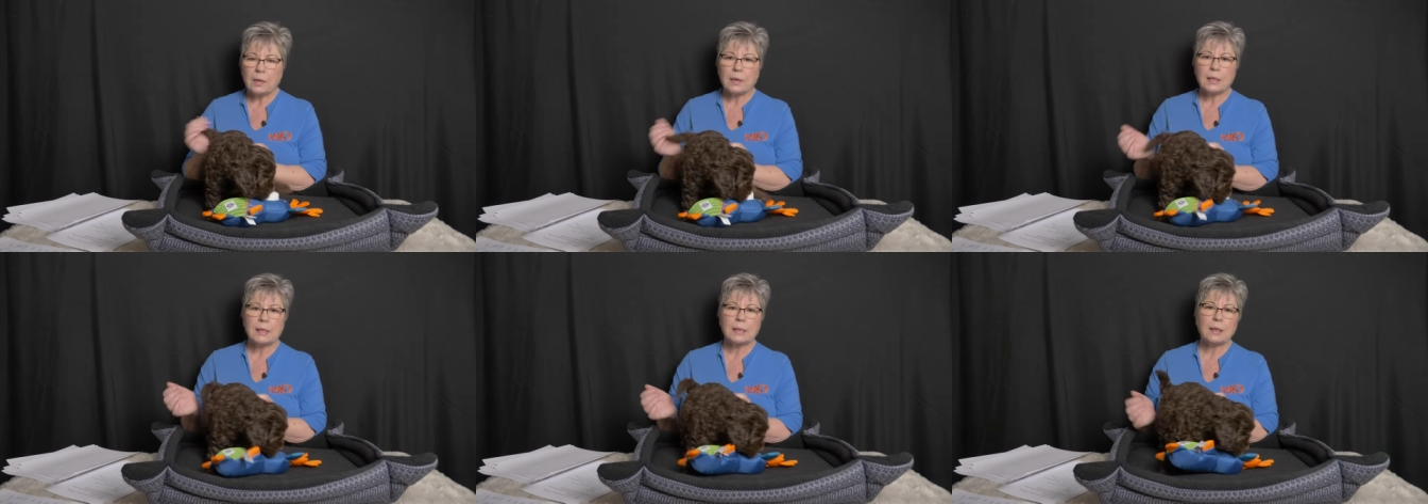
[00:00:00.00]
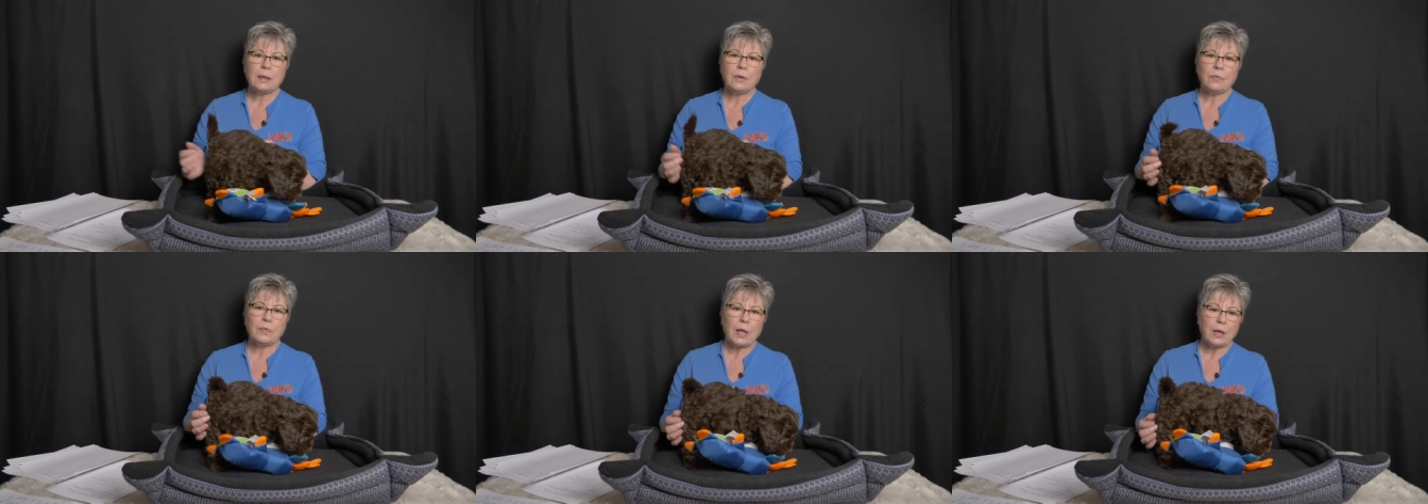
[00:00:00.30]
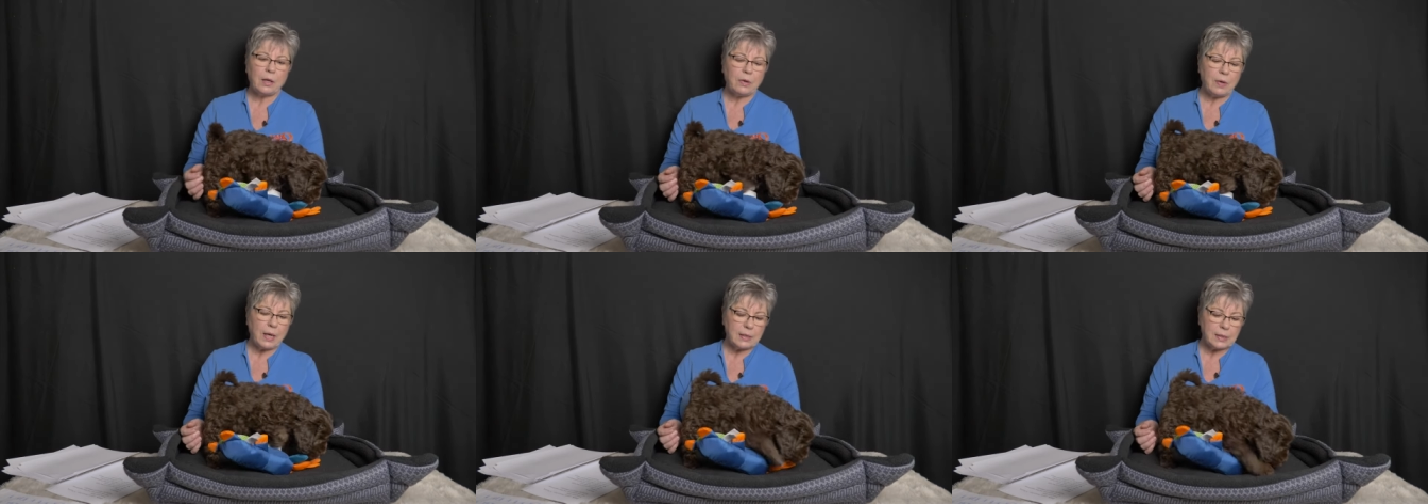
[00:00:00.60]
this little
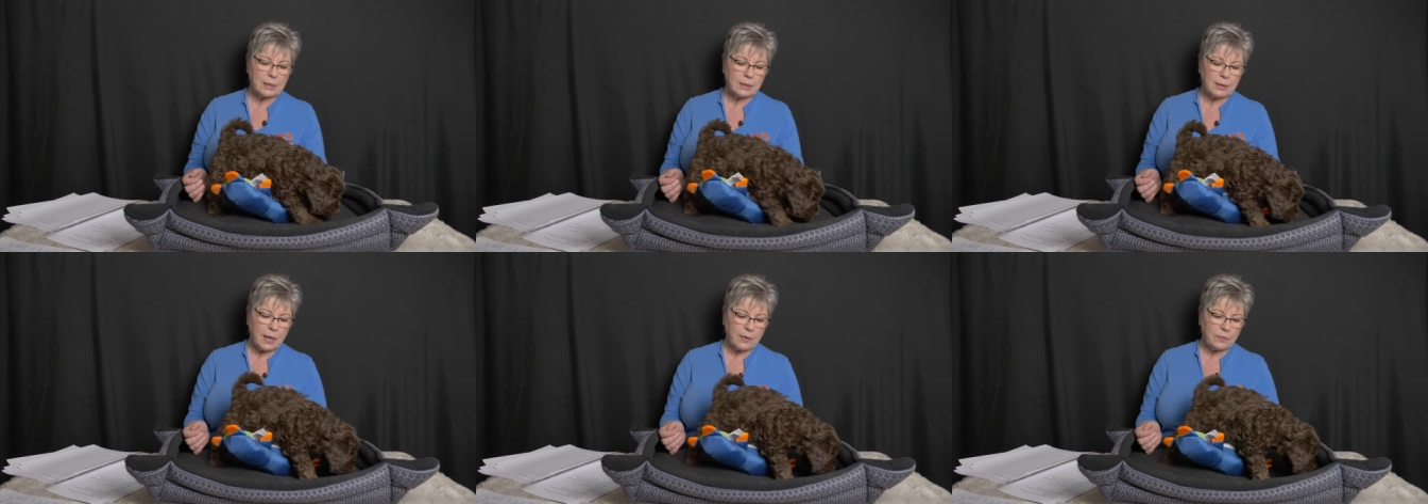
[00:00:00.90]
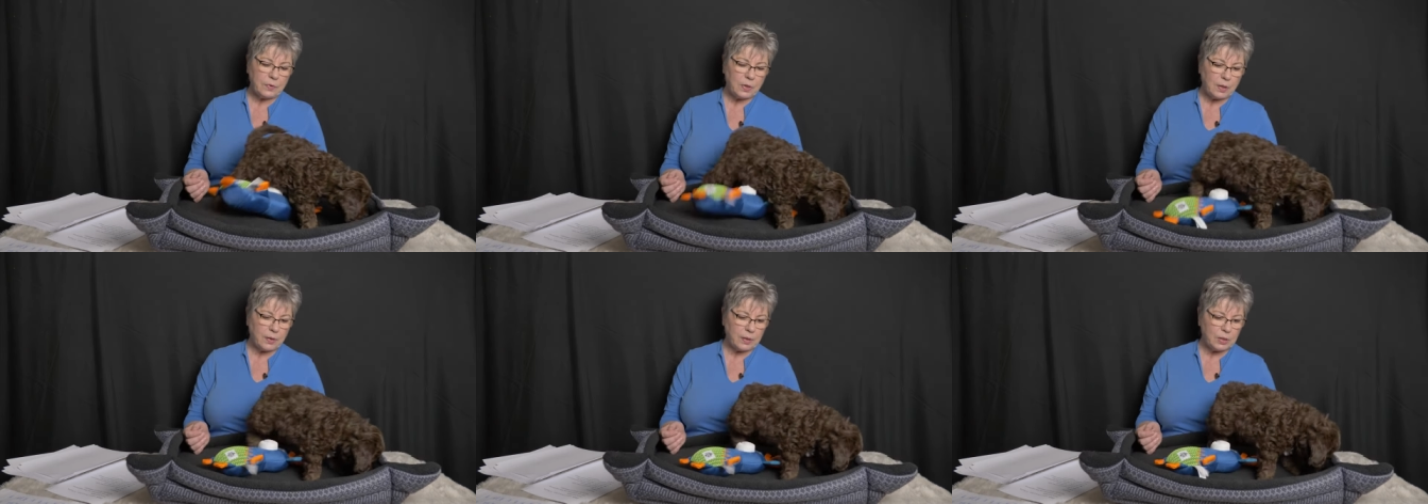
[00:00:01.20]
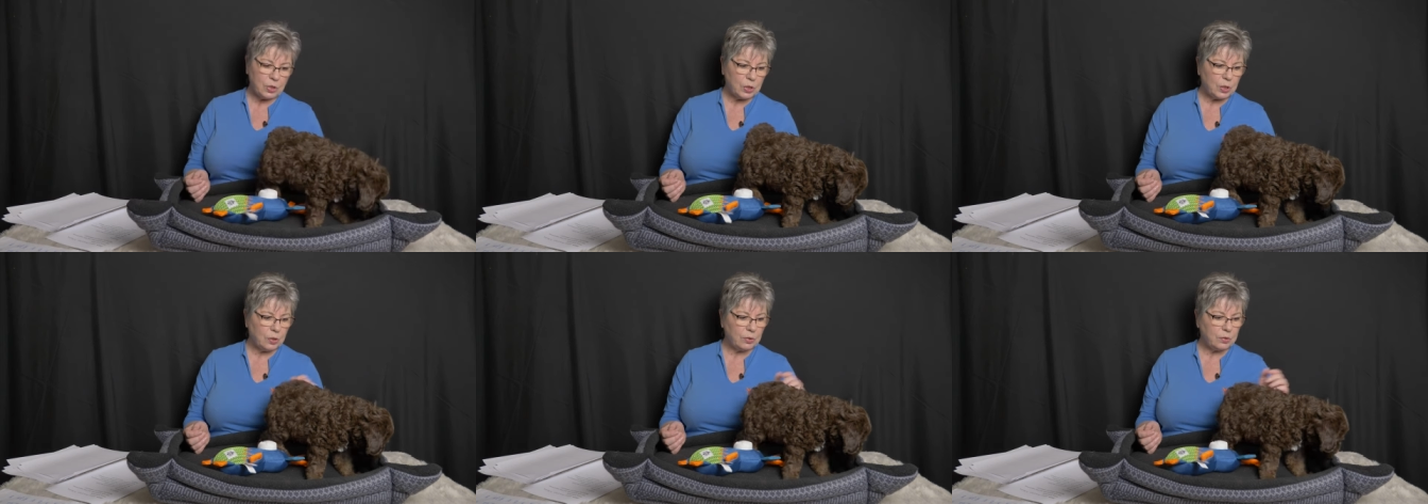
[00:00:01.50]
fellow has loved all
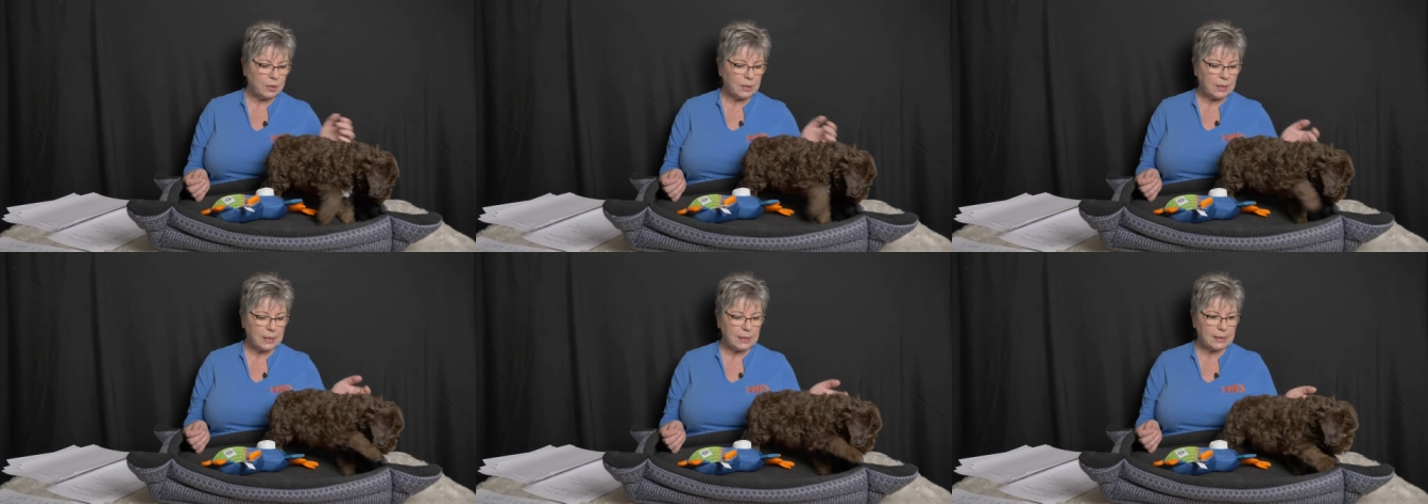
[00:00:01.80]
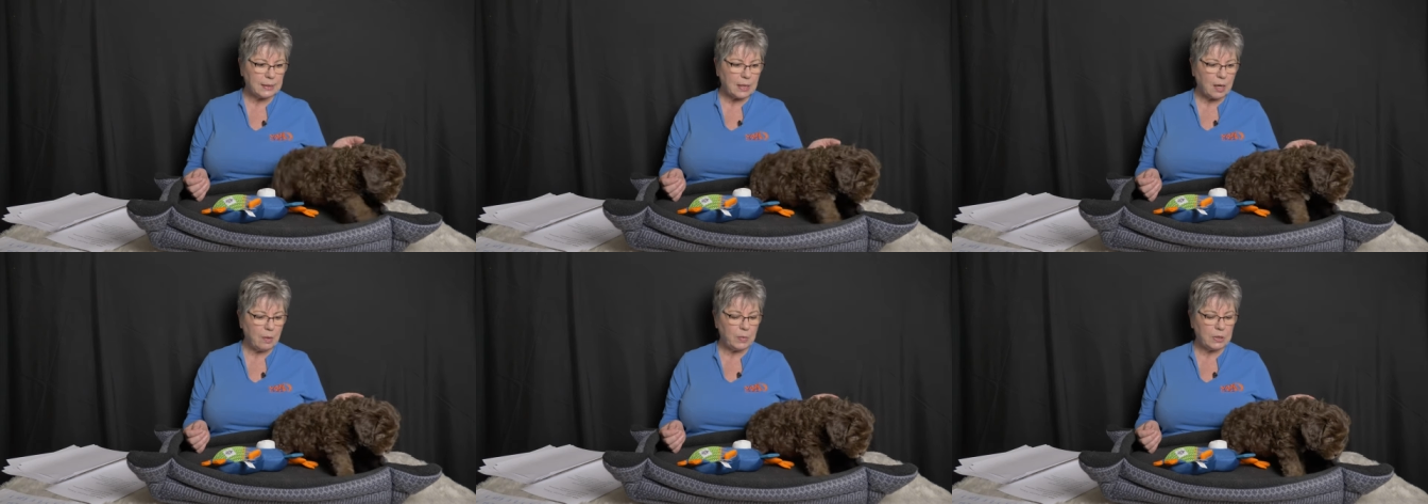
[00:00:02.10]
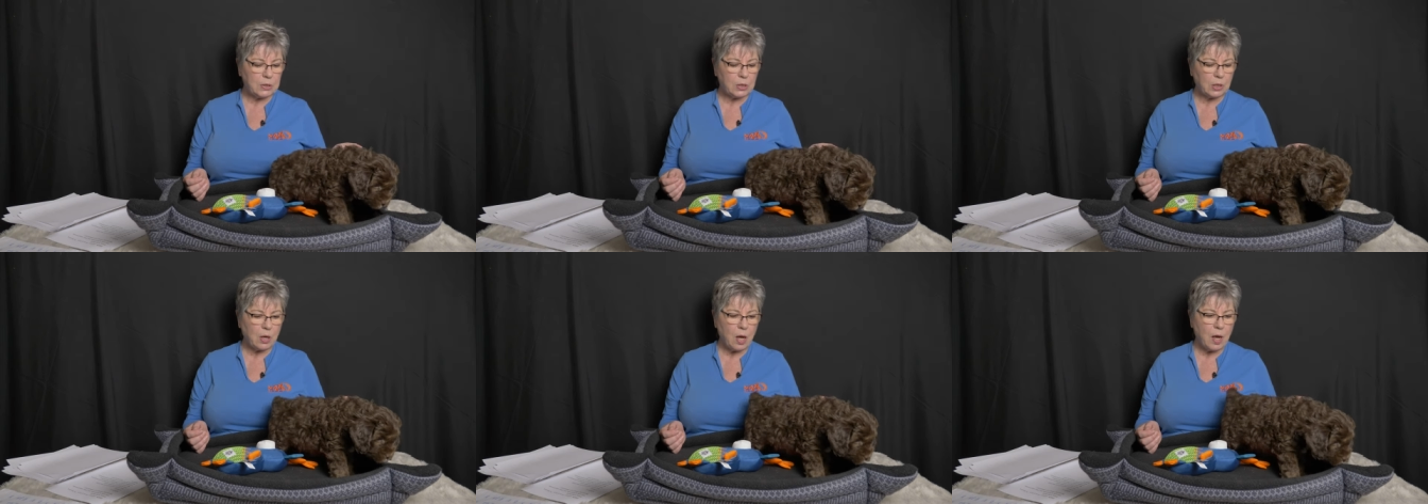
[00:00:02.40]
the children he's come
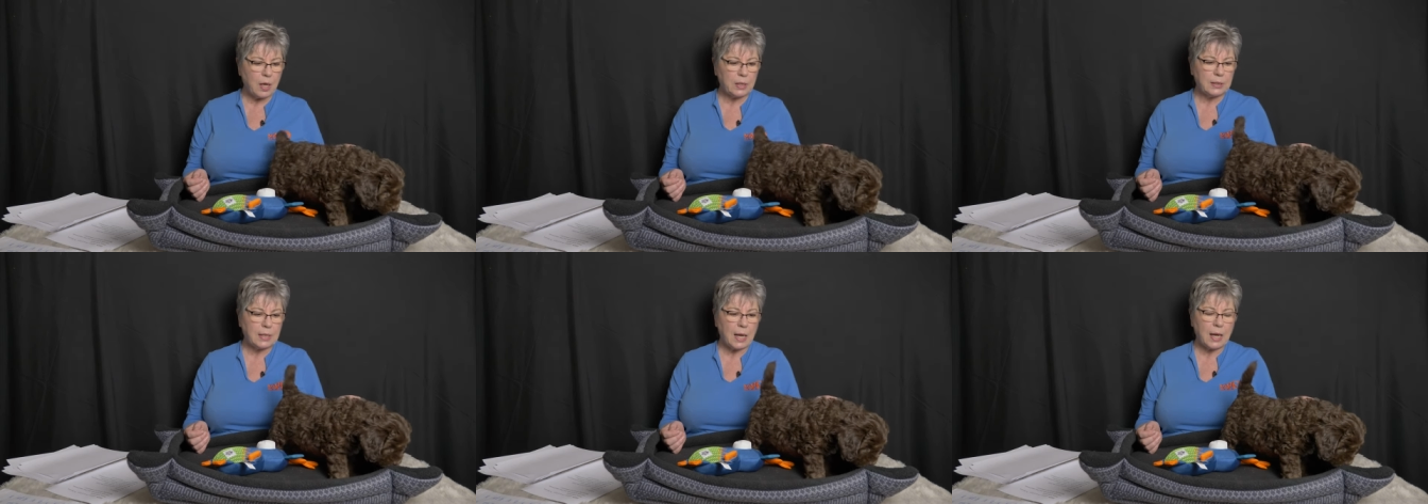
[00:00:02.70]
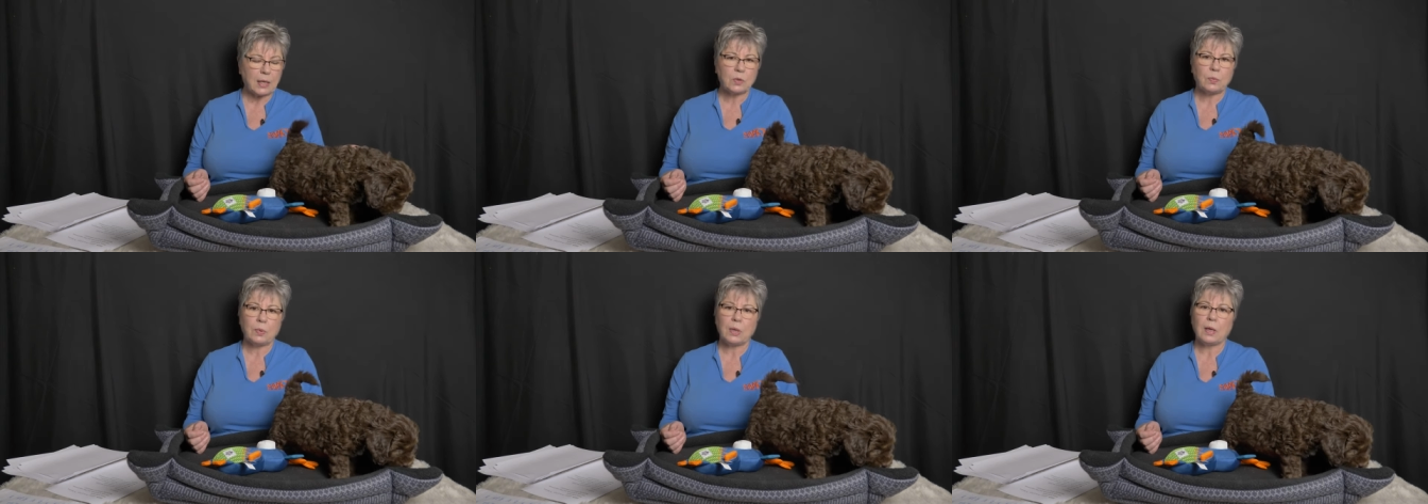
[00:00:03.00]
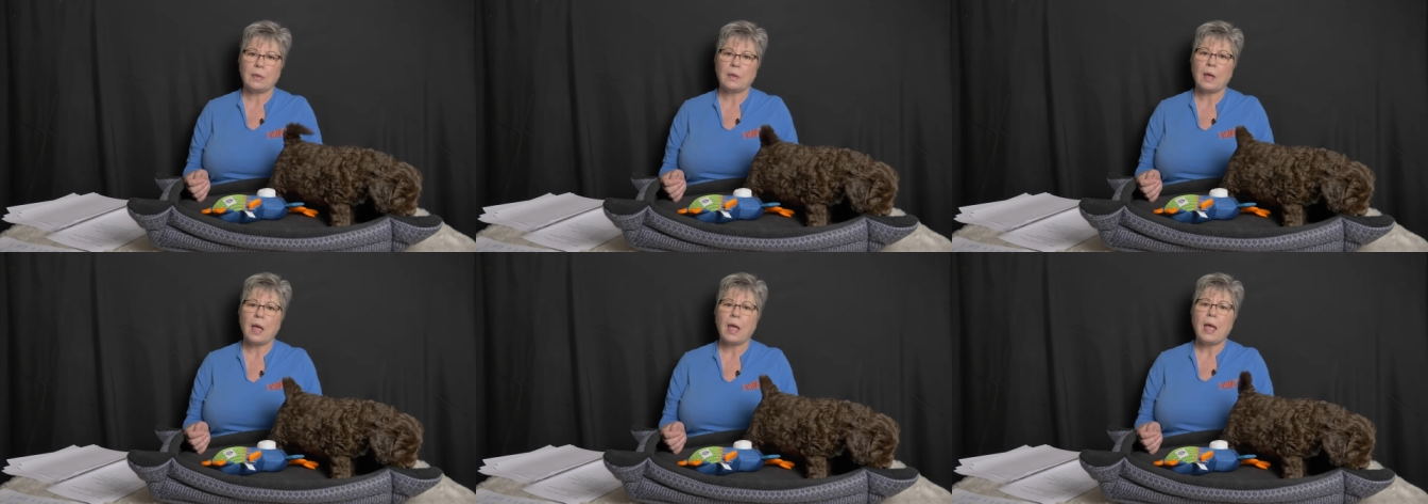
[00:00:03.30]
into contact
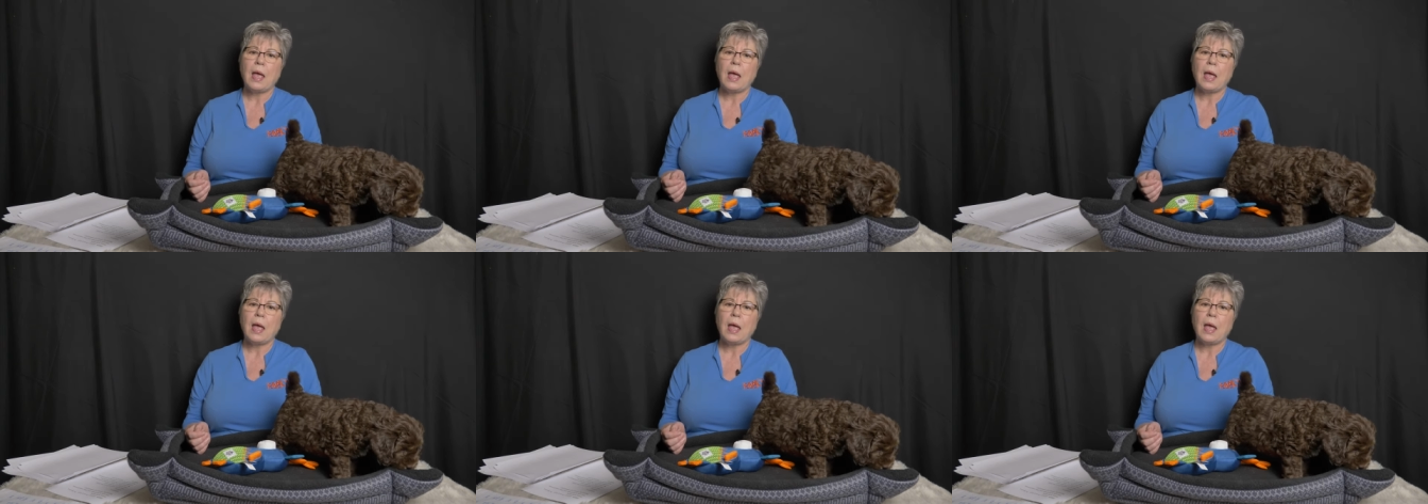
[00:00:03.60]
with